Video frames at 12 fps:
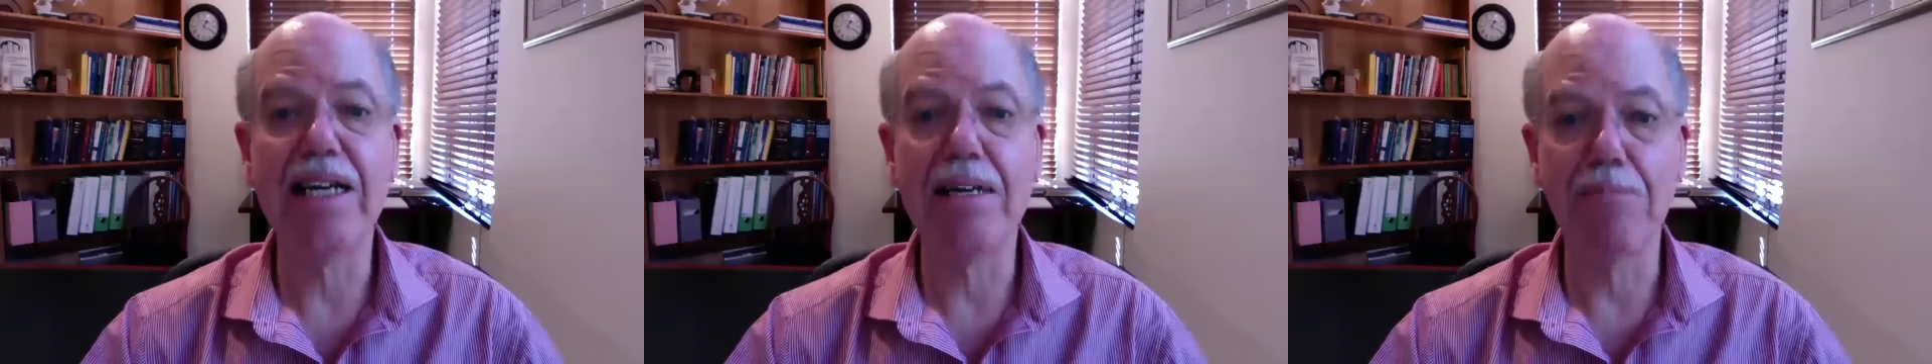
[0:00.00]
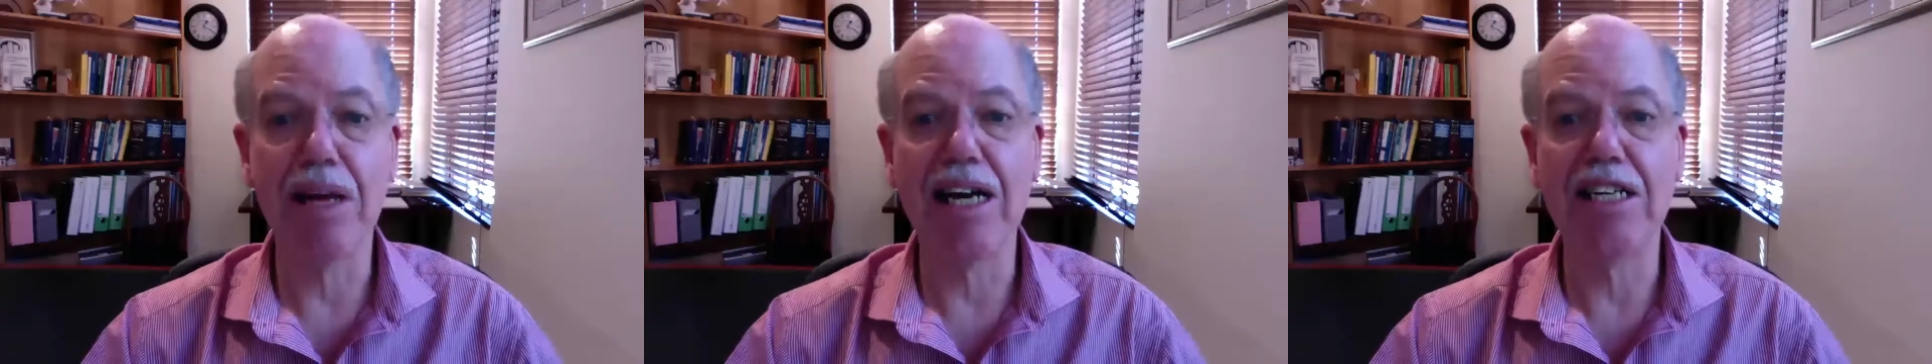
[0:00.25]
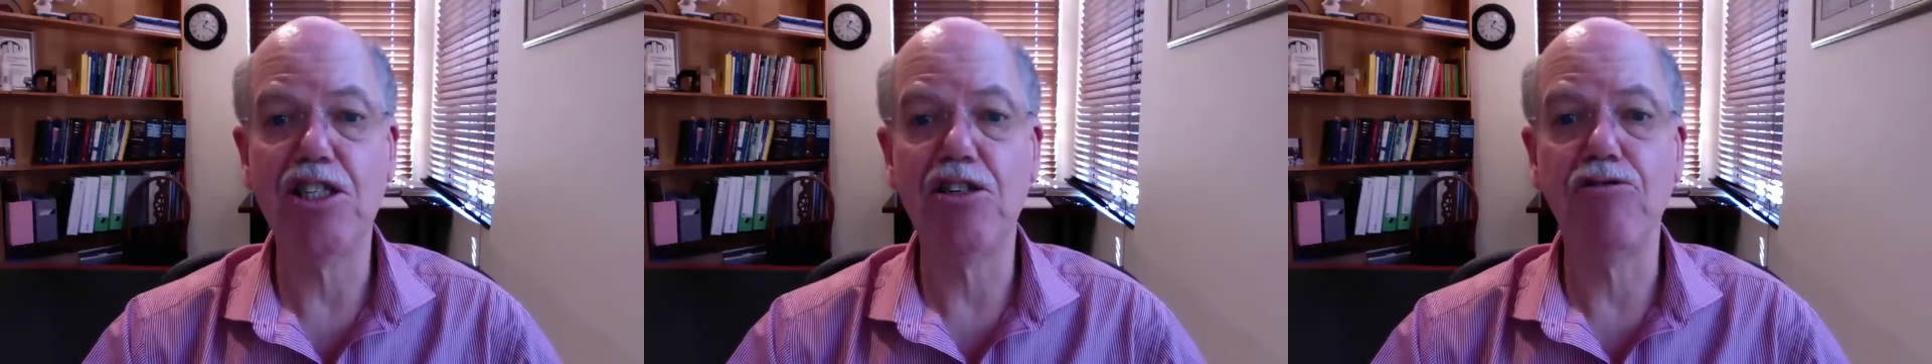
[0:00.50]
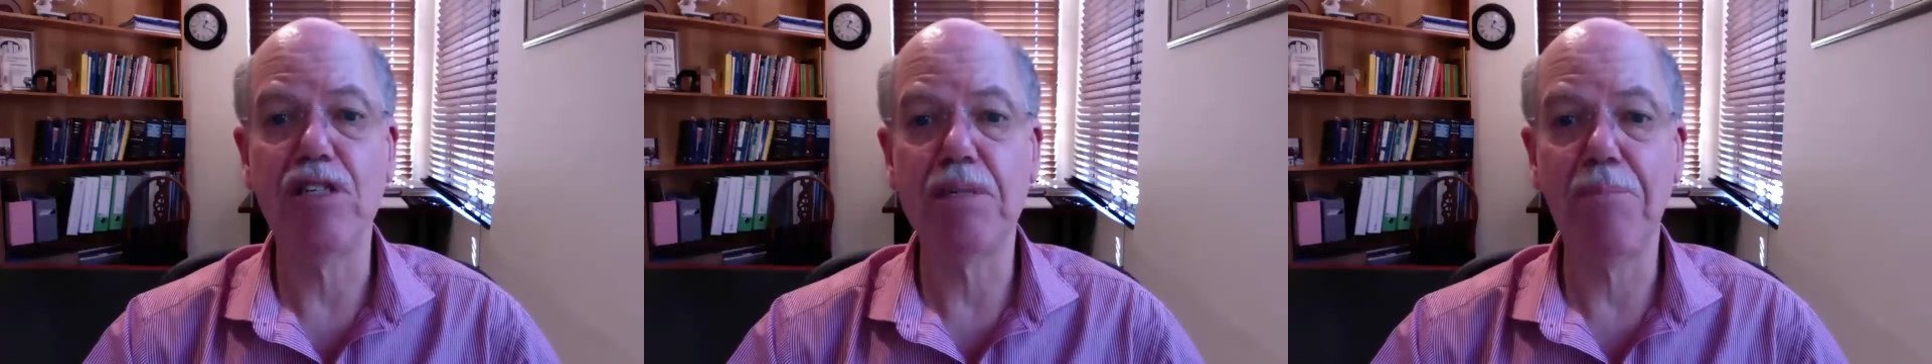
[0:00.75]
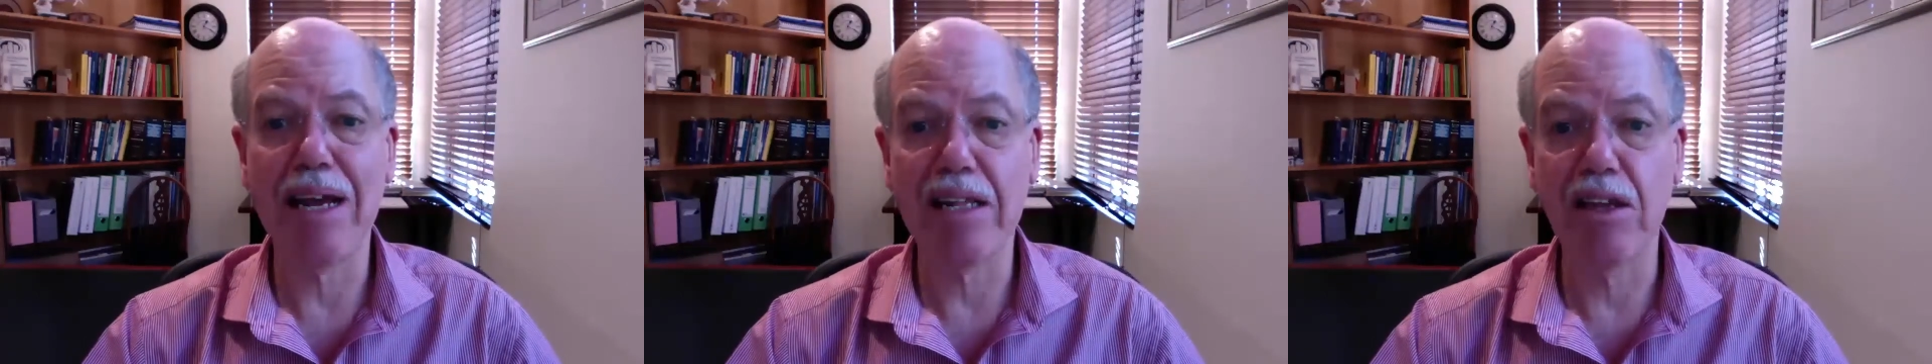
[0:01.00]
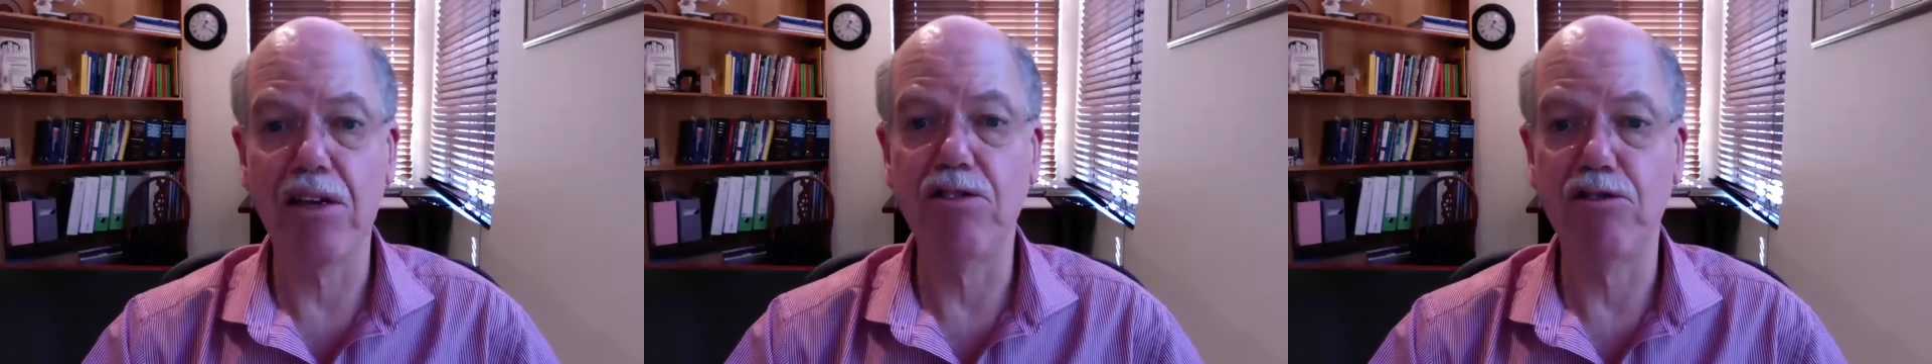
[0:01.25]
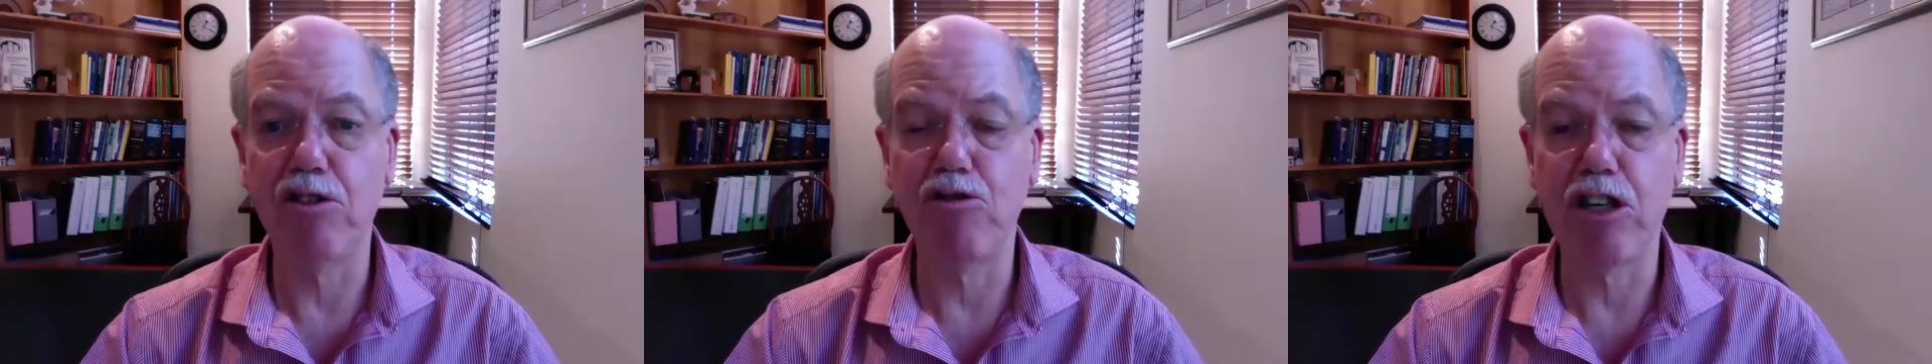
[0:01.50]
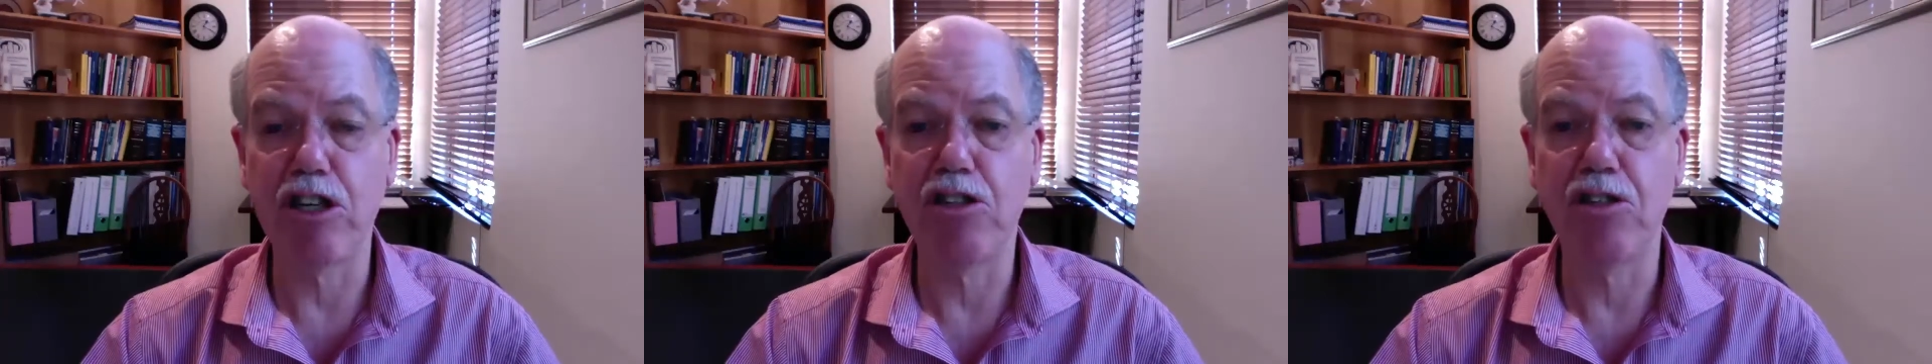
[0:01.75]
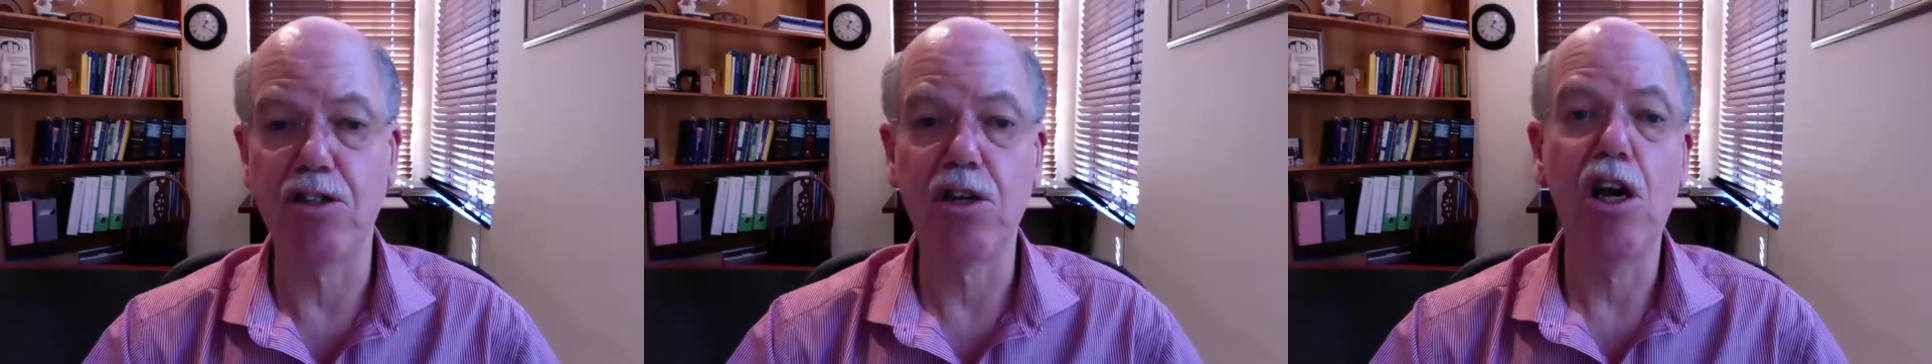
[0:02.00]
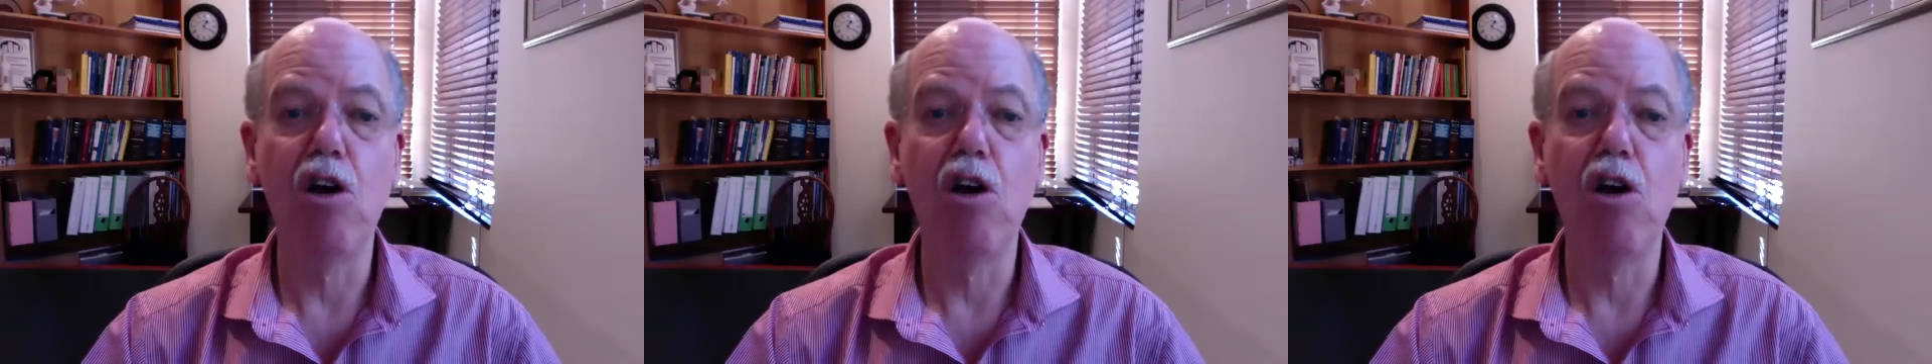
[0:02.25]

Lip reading: obliged to respect those restrictions